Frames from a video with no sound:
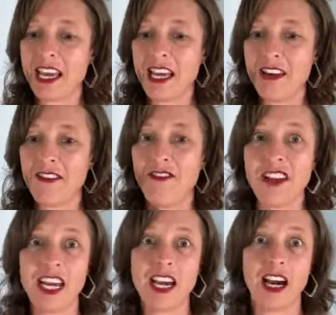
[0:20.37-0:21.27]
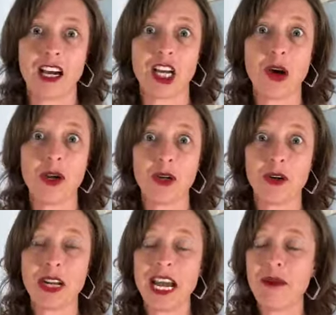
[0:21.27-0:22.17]
fear going on
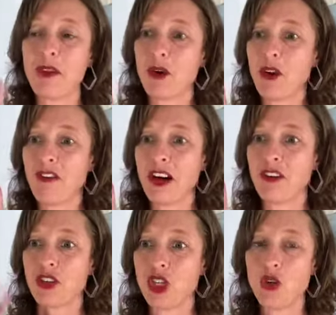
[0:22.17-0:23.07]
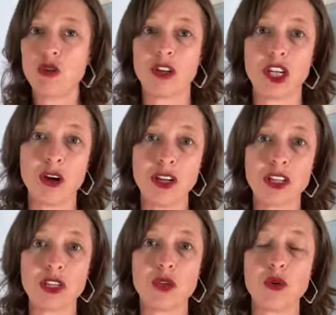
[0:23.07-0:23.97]
and with all of our children going to
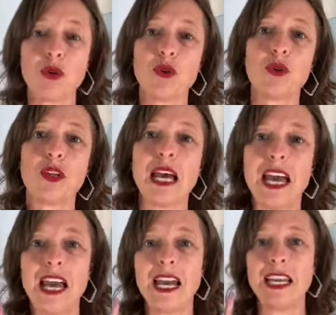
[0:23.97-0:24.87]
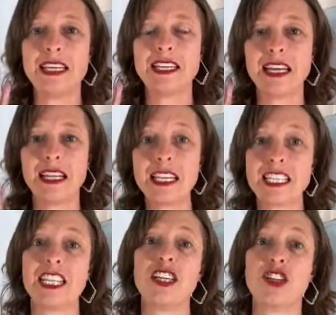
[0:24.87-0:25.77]
school and
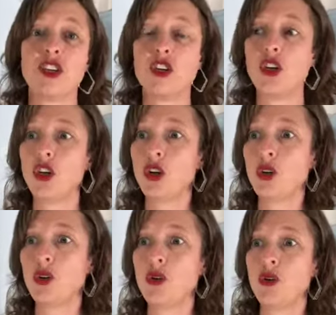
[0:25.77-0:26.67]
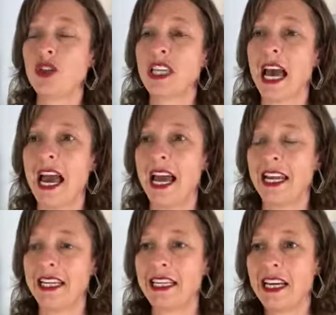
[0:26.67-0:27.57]
listening to the news
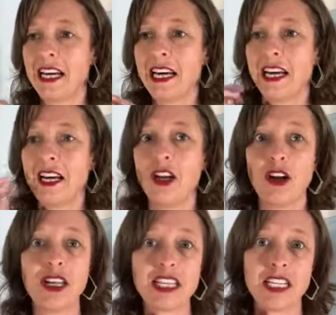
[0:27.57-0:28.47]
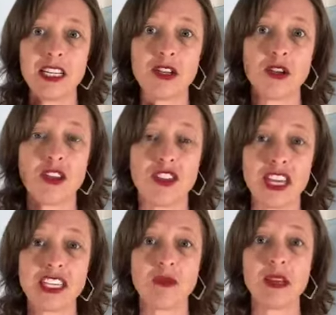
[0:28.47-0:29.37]
and listening to the things
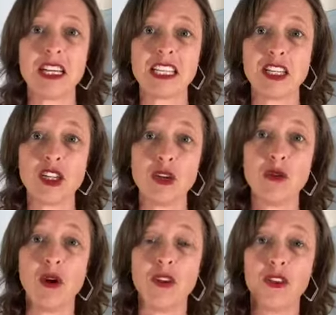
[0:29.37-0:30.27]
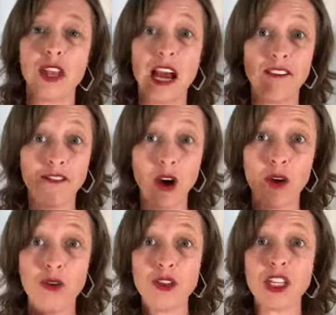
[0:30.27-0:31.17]
that we listen to on our
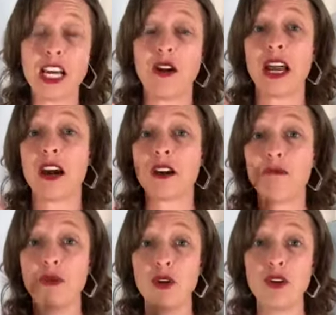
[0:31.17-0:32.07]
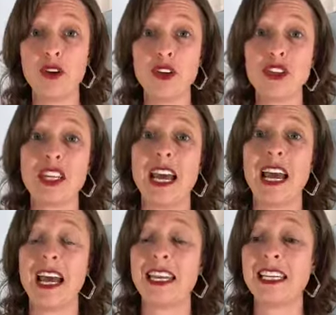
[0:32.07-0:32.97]
phones and on our computers,
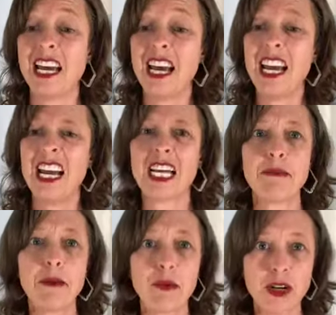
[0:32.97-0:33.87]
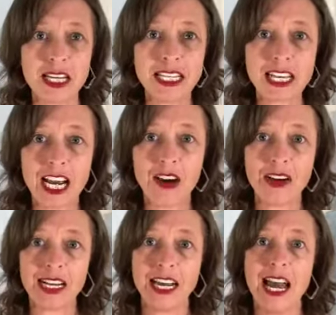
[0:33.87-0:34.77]
and it can be pretty scary.
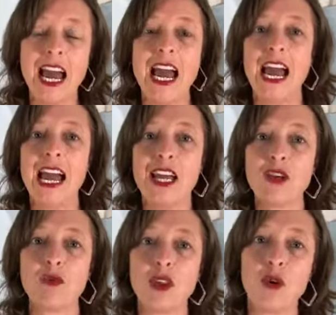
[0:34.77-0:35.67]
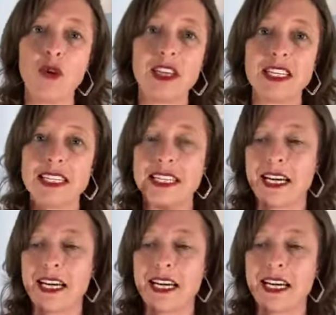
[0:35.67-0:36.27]
And with all this,